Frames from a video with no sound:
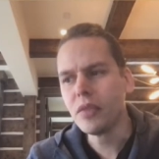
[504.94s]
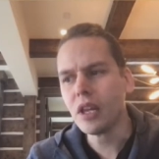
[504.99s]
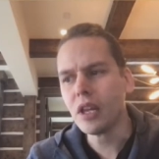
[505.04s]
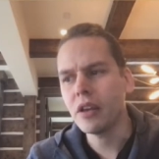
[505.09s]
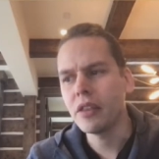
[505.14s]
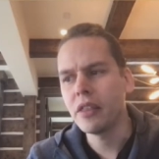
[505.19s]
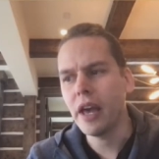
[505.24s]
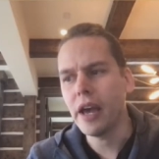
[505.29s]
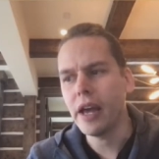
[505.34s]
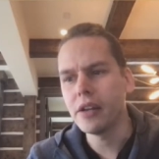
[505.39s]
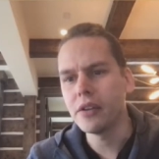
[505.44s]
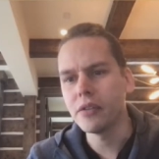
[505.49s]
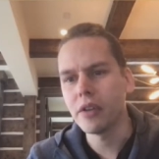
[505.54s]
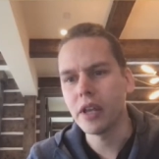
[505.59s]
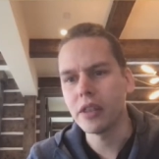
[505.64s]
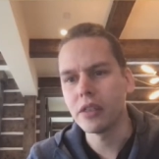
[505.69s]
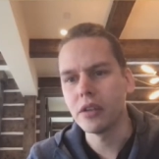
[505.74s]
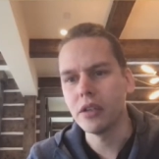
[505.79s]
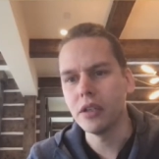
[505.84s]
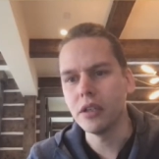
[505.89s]
that is
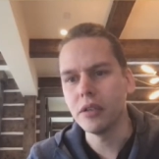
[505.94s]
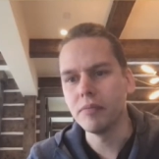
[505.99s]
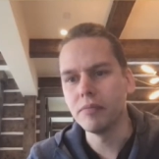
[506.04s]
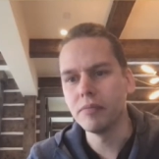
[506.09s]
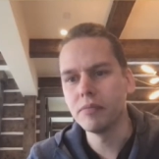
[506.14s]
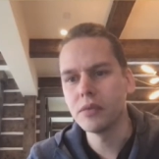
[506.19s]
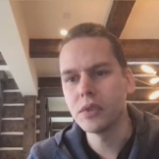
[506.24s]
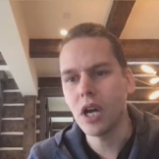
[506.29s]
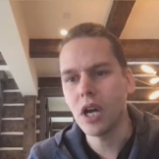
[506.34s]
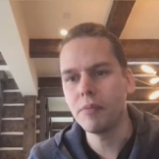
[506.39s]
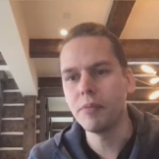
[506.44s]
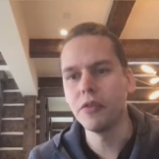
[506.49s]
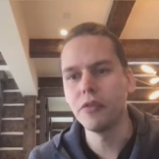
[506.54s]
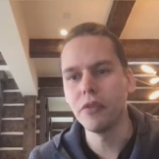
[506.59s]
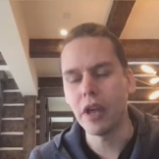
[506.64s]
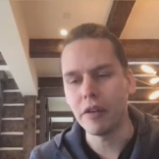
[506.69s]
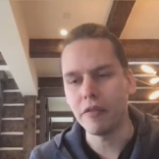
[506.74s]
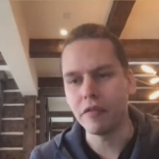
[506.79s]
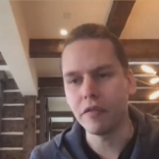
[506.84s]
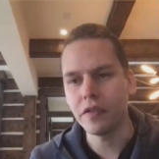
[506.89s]
at the top of
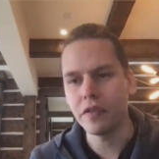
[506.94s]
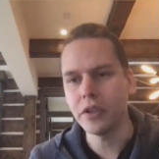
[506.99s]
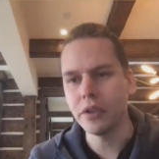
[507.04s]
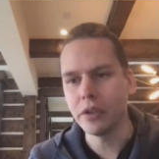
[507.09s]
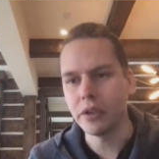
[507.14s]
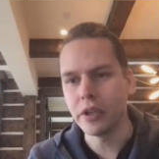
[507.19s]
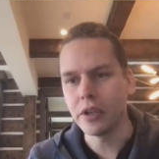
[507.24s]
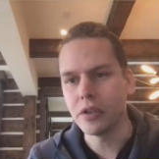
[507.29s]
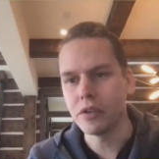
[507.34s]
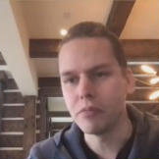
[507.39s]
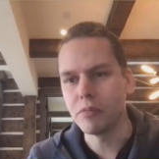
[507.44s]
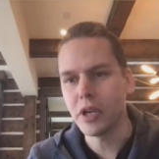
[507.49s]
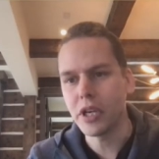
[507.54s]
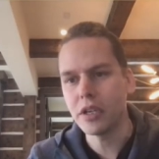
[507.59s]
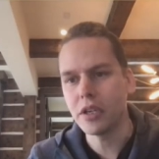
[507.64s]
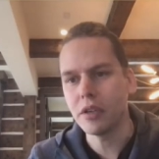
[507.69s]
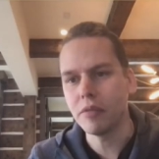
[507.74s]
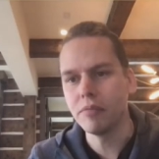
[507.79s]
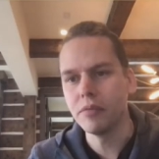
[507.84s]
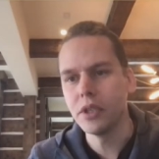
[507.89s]
that field that is
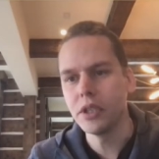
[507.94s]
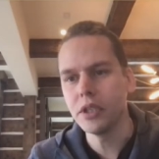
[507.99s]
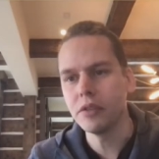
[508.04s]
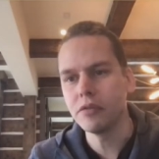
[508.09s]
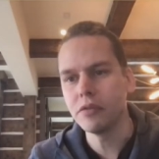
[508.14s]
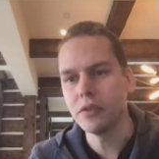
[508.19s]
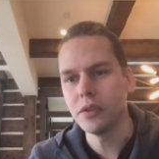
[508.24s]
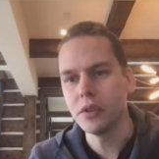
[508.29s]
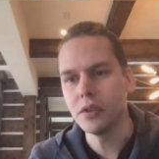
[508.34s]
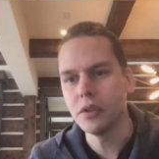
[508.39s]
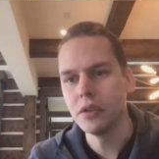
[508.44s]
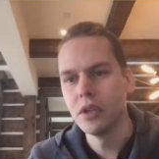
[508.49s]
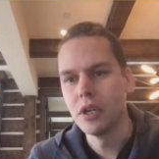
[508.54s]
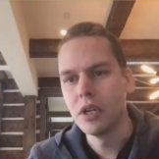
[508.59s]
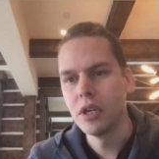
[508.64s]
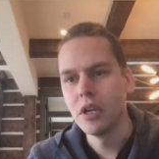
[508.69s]
making meaningful